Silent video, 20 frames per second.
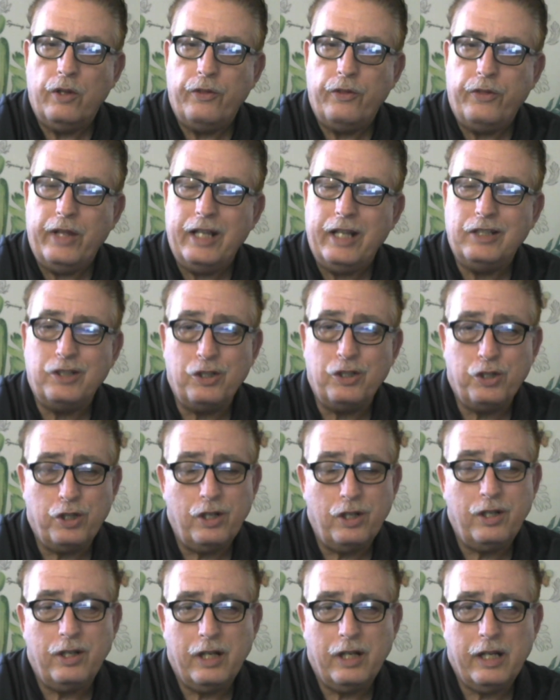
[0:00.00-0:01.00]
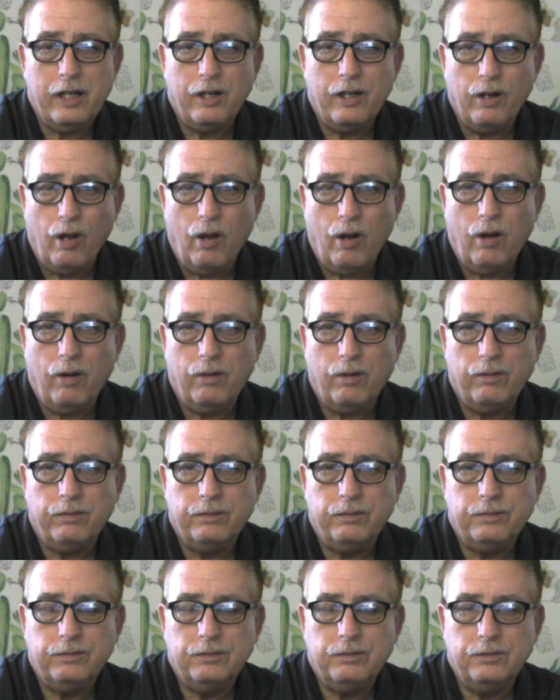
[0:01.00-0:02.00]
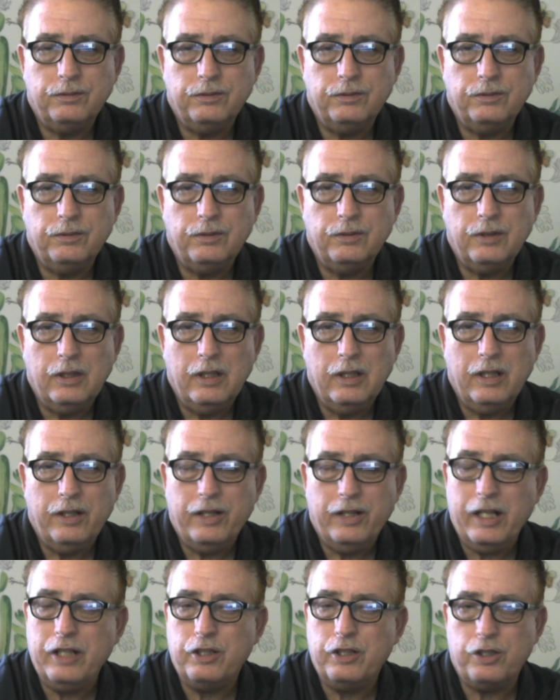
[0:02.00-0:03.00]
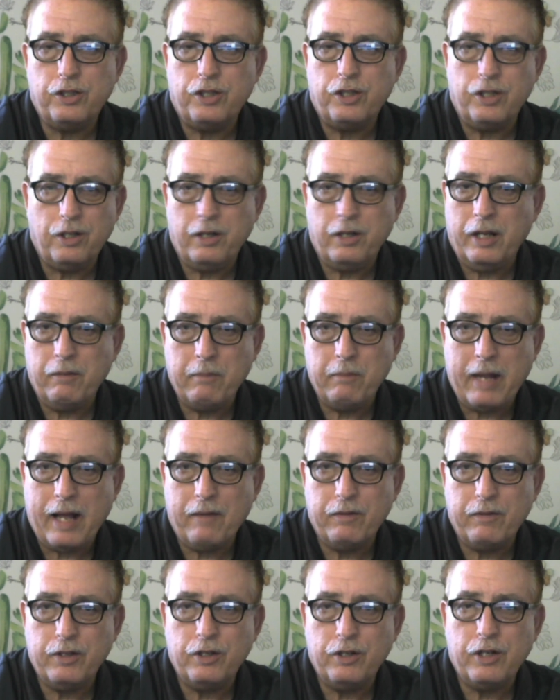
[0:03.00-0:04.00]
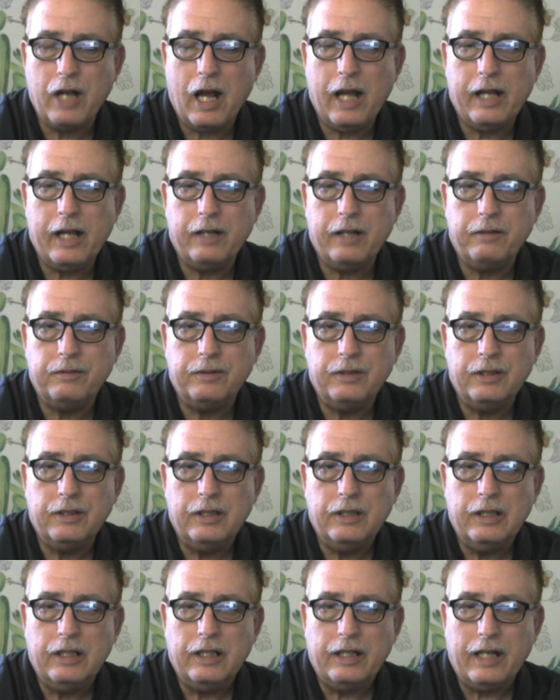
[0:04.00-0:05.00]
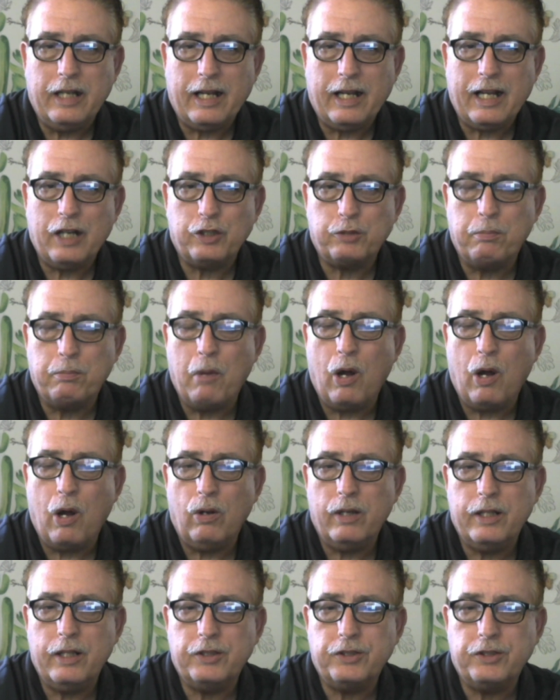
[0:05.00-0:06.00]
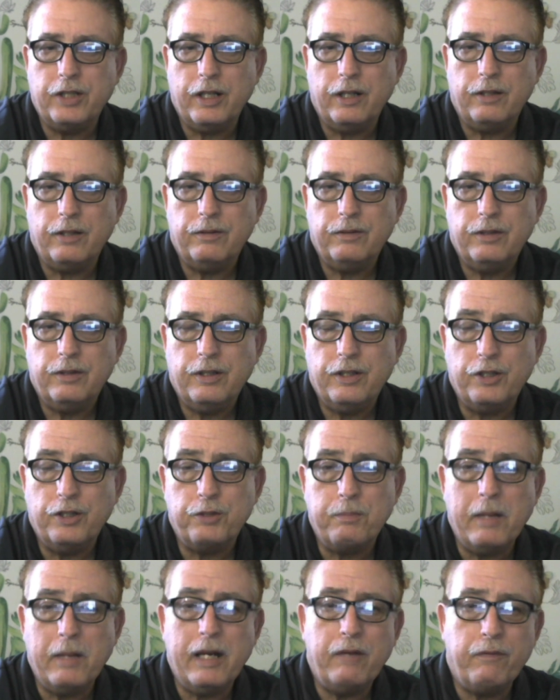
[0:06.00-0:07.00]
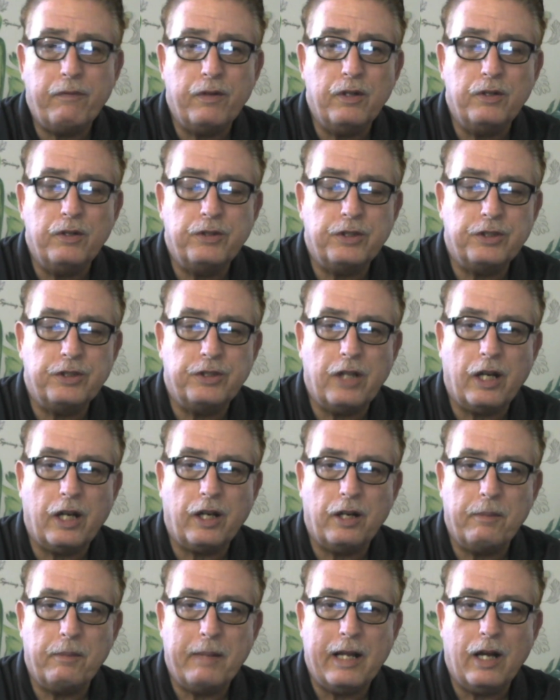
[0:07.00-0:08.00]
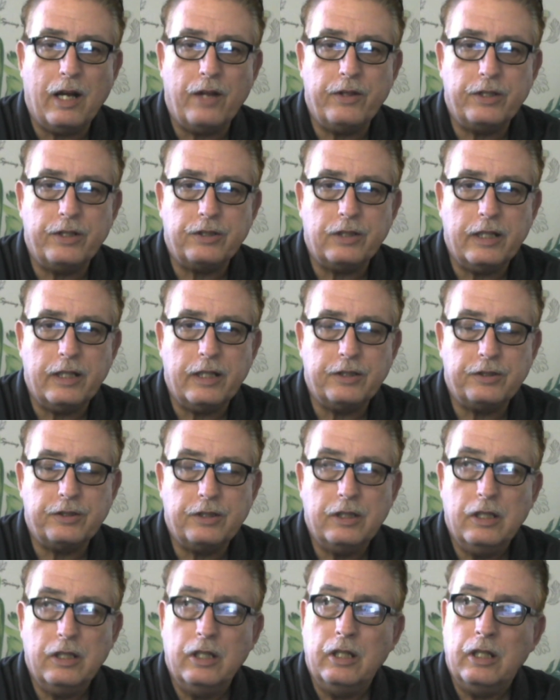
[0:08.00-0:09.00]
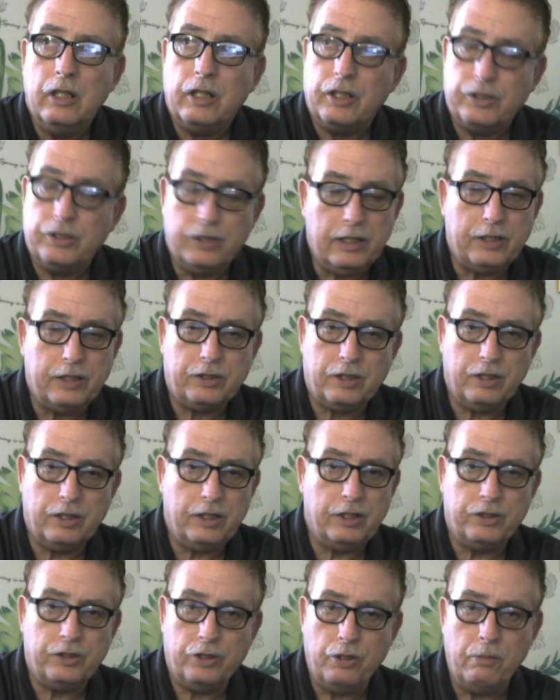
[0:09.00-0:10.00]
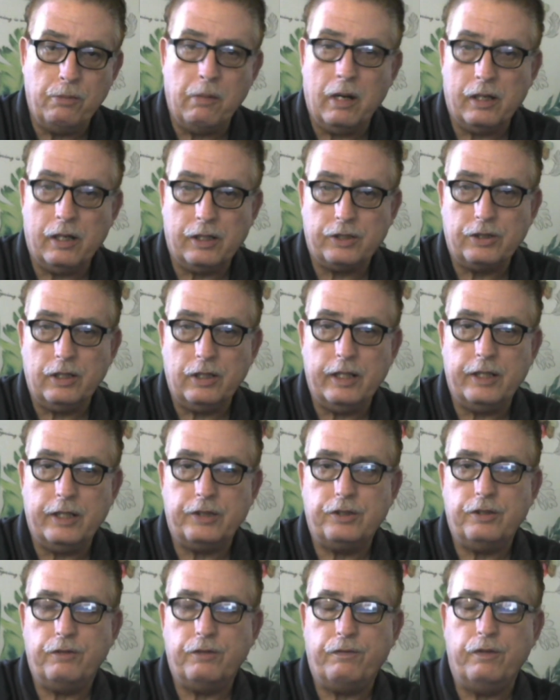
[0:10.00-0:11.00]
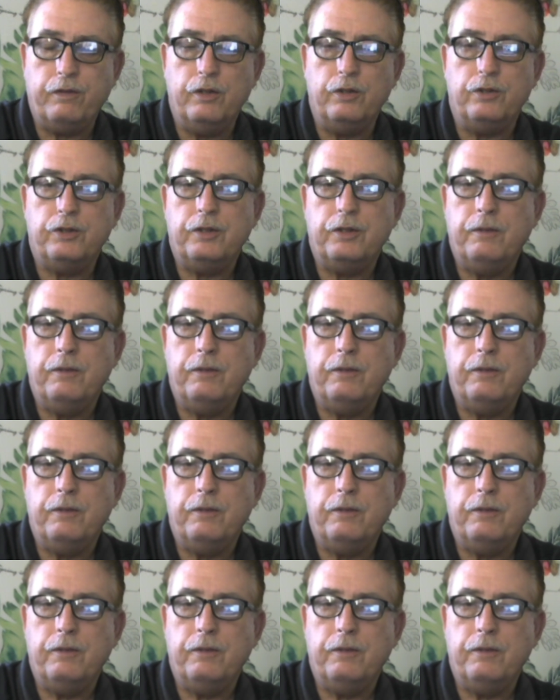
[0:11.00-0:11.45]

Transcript: Things you shouldn't eat at all. Things you shouldn't even have in your diet. I got a small list here. There's many foods that's not going to be on this list. This list is a humongous list of foods.